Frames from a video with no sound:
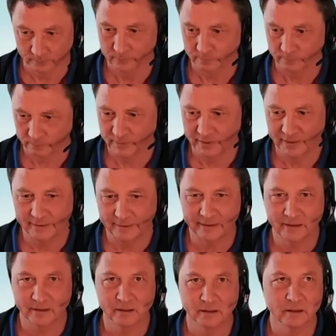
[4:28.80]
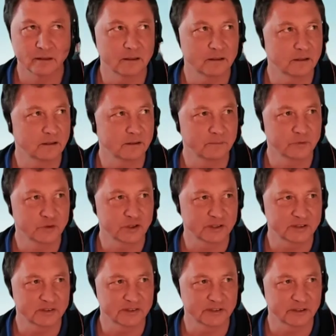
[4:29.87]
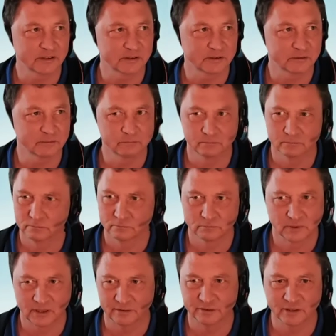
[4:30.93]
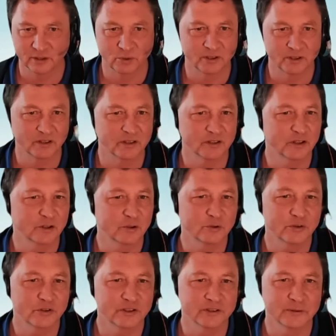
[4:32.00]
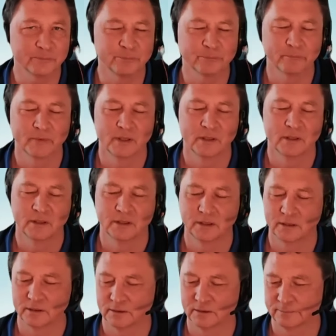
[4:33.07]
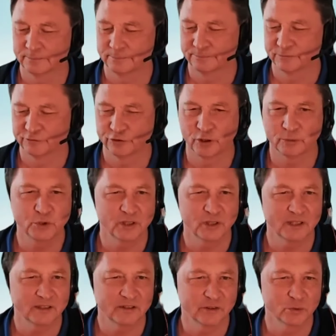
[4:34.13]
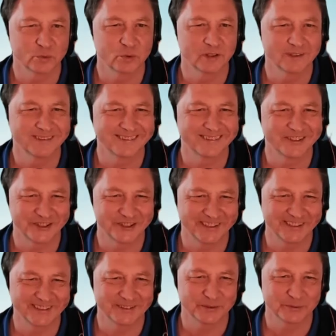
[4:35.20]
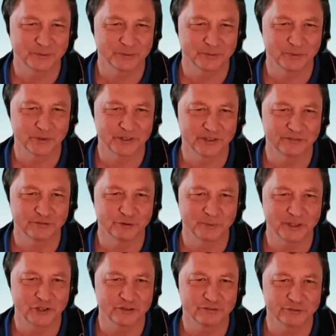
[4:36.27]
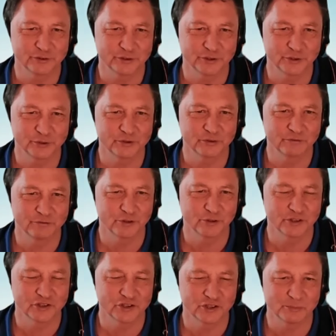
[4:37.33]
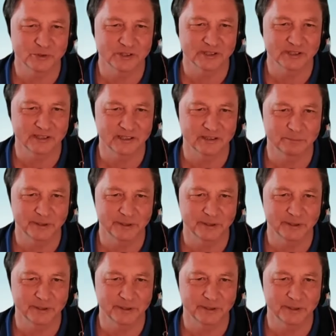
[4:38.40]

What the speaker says: hmm Yeah, I just sent half an hour ago the formula, the Google Sheet with the information for you for the Jumpstart